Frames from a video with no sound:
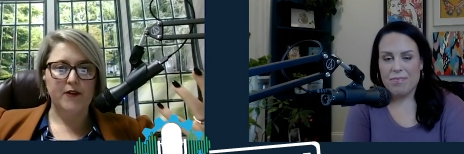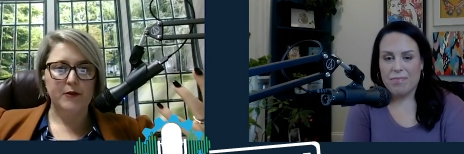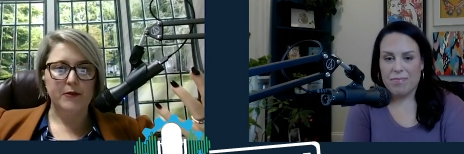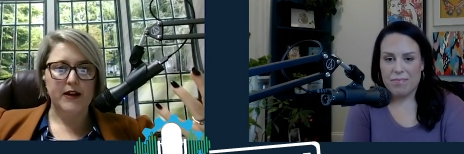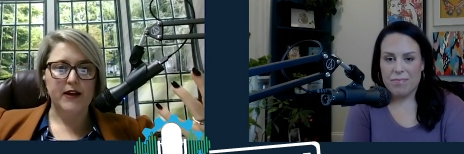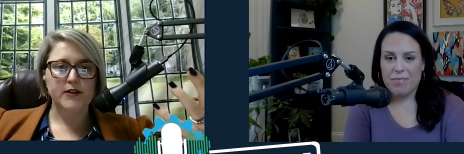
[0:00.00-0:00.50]
Speaker 1: for
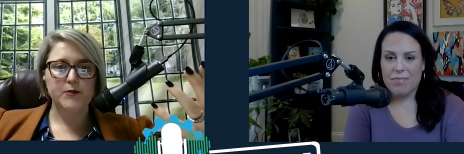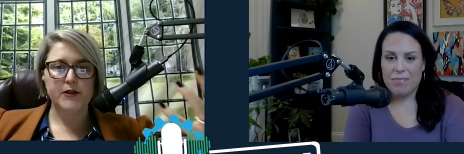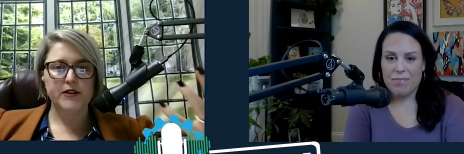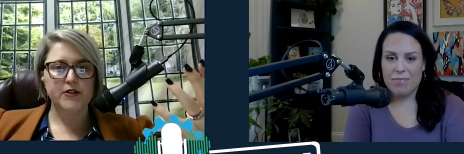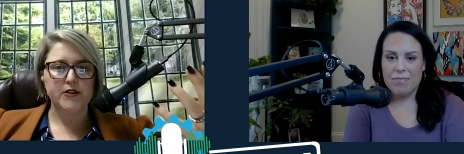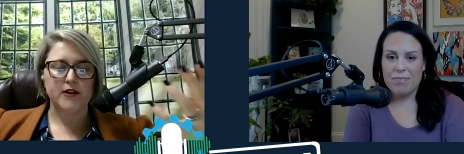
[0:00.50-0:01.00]
everybody else,
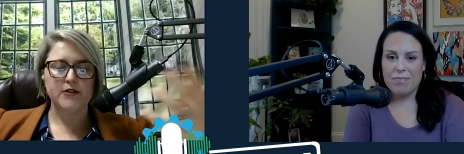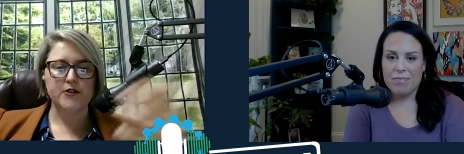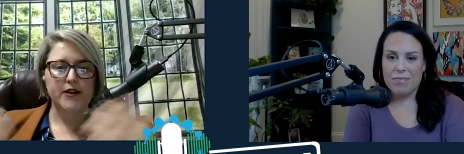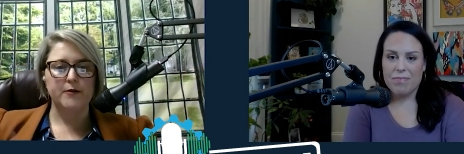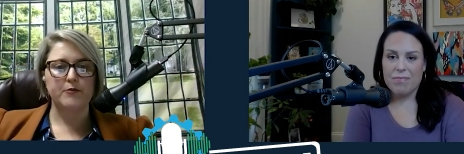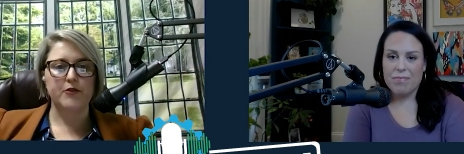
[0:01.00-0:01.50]
but there's
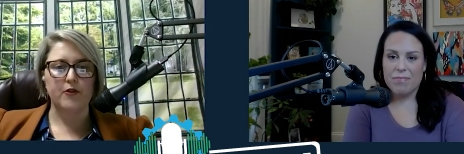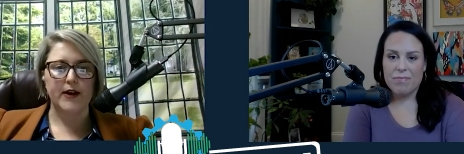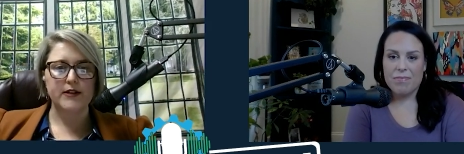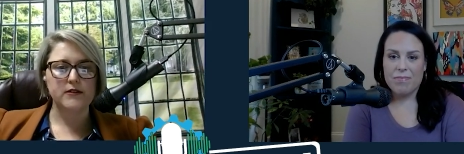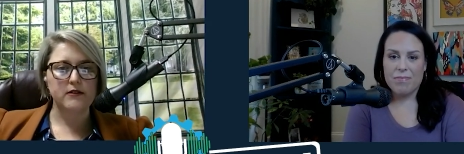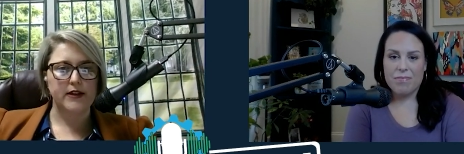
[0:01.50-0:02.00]
also that
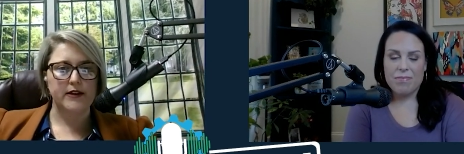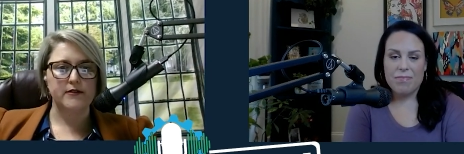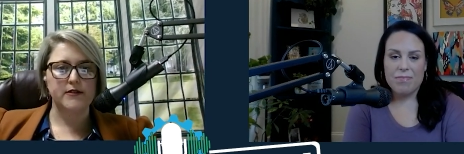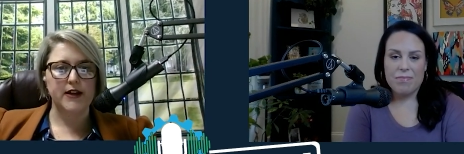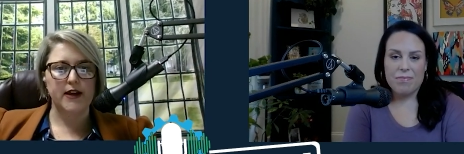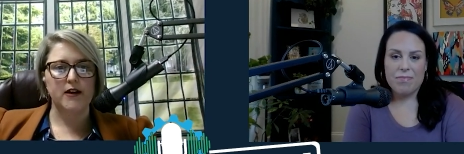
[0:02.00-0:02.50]
parental
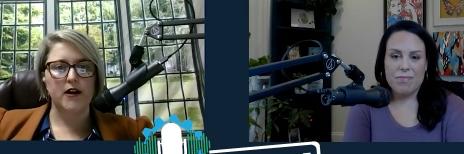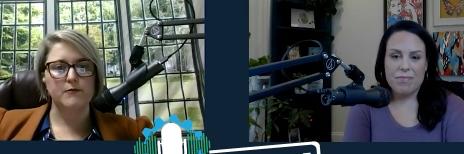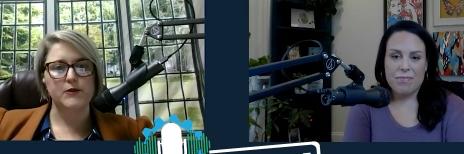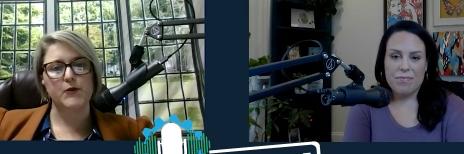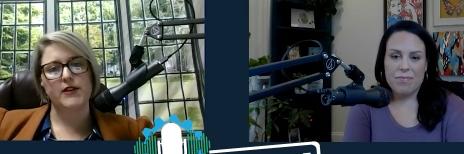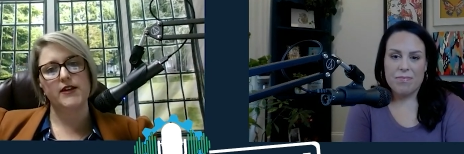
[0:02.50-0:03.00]
guilt that
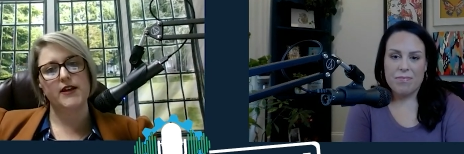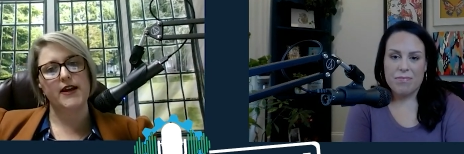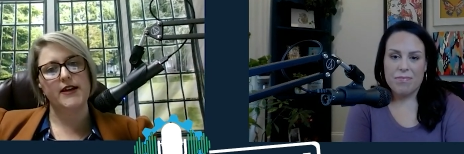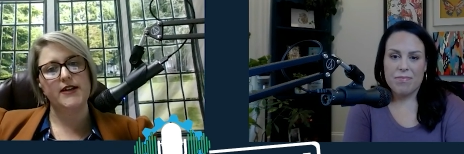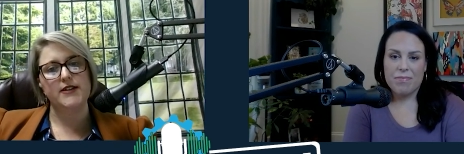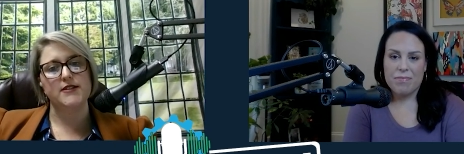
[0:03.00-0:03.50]
comes with it,
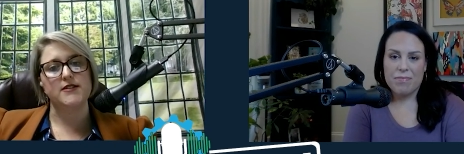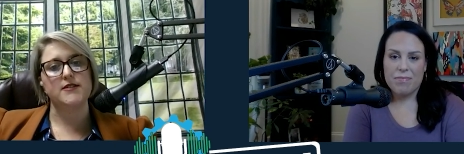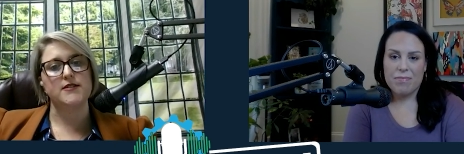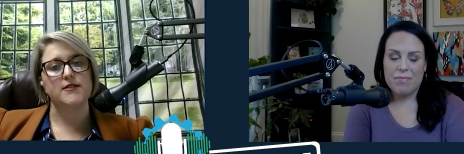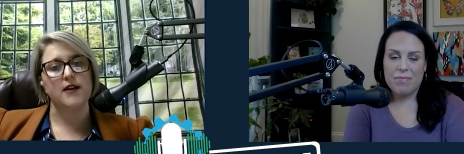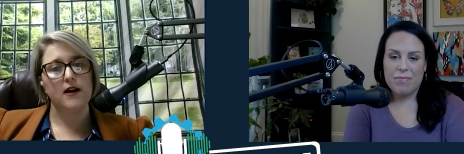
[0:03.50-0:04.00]
and it
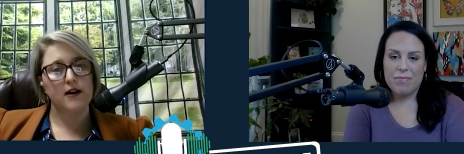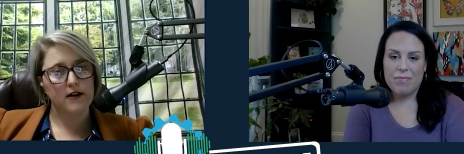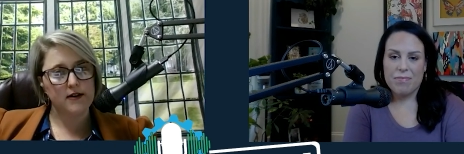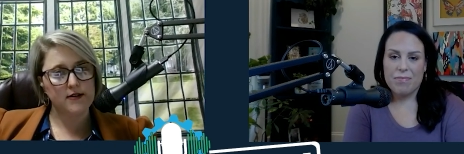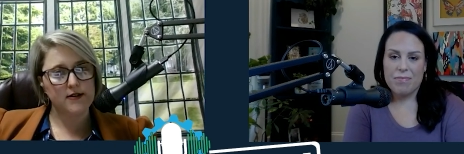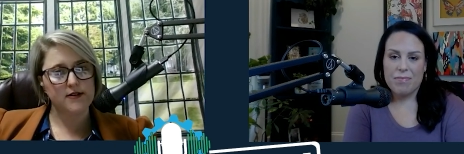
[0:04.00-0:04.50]

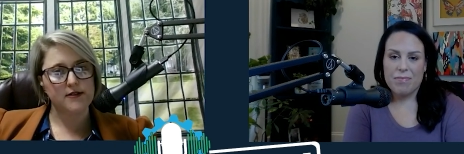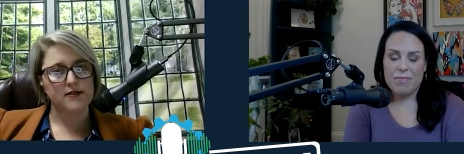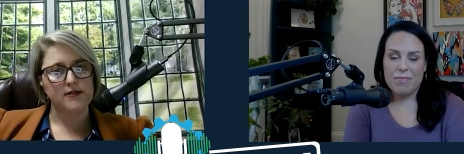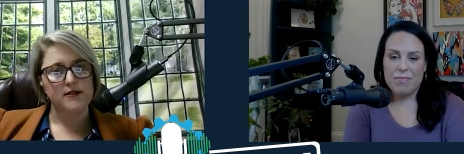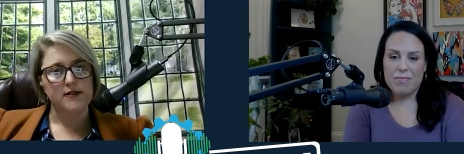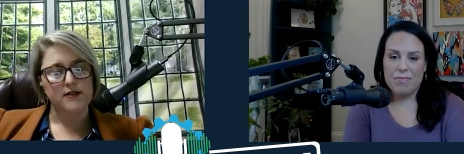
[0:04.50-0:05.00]

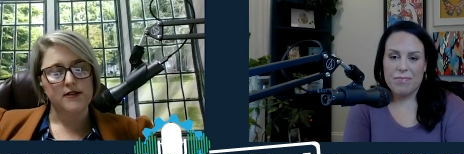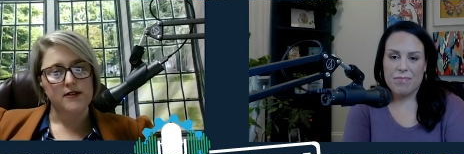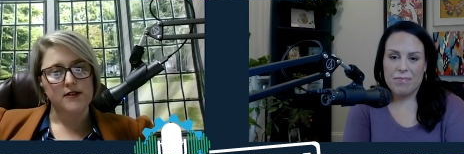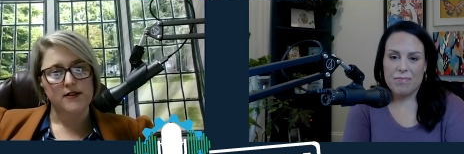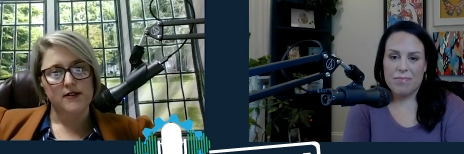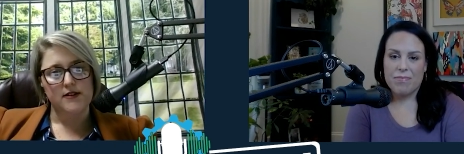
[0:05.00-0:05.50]
sucks.
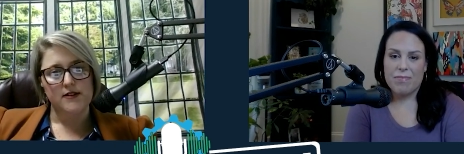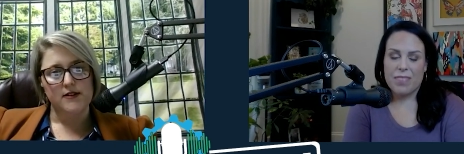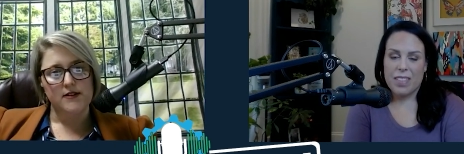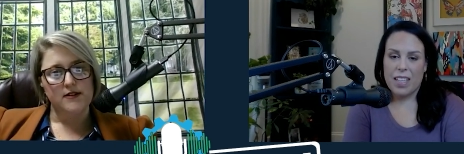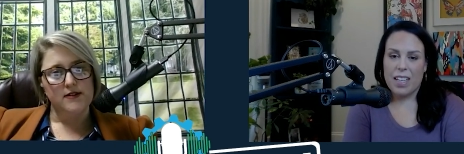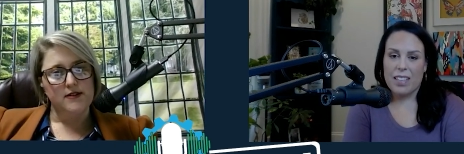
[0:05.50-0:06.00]

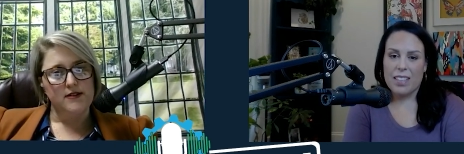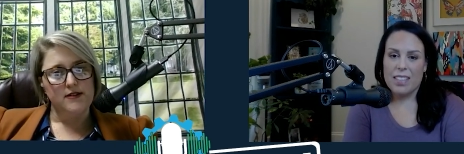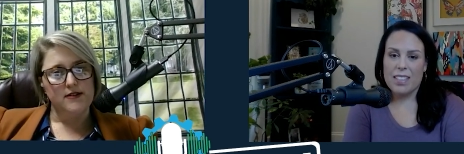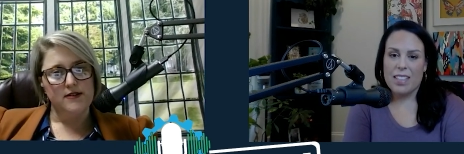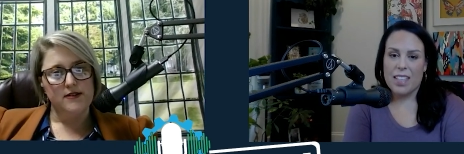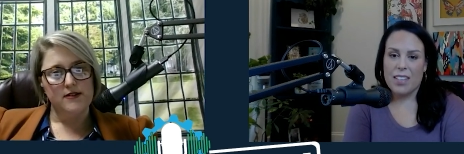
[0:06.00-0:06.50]
Speaker 2: Yeah,
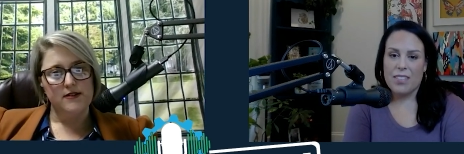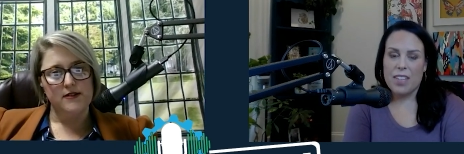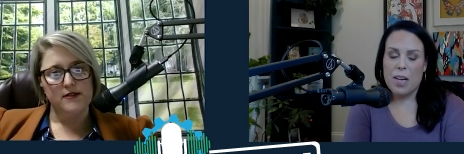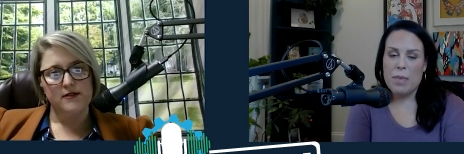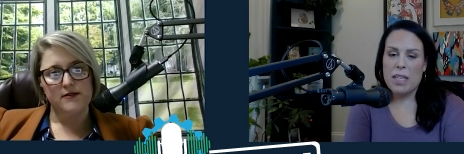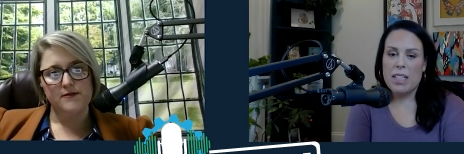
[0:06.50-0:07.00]
it's tough.
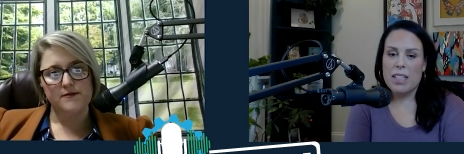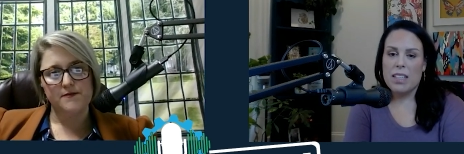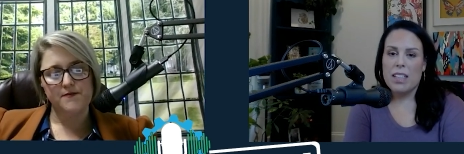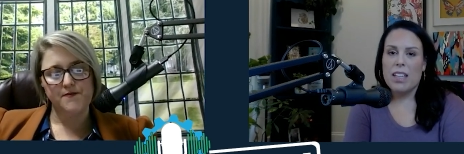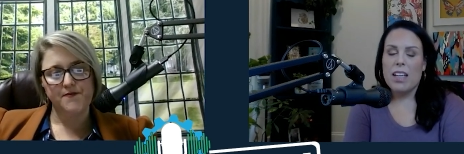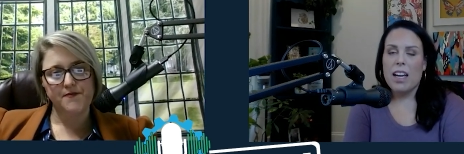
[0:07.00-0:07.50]
I mean, and
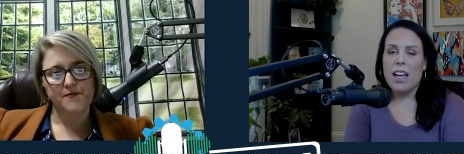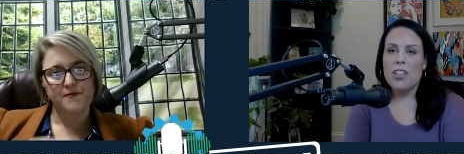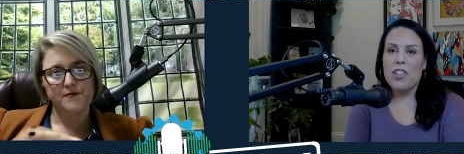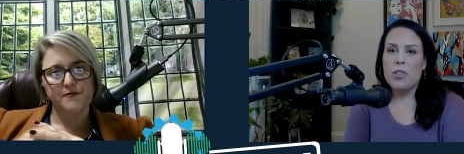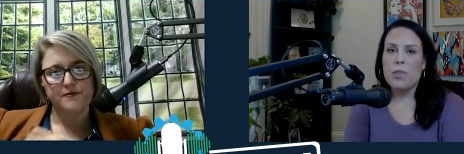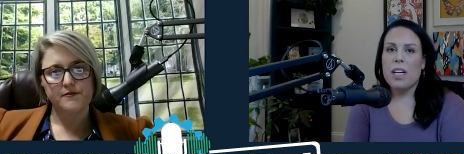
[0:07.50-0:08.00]
and
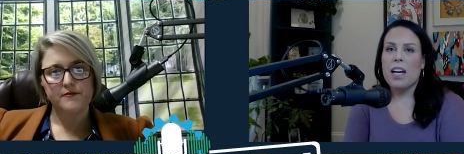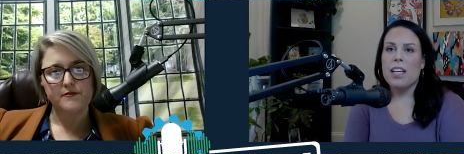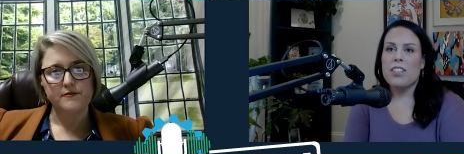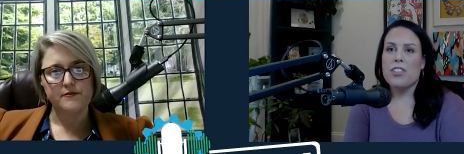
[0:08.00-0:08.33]
you and I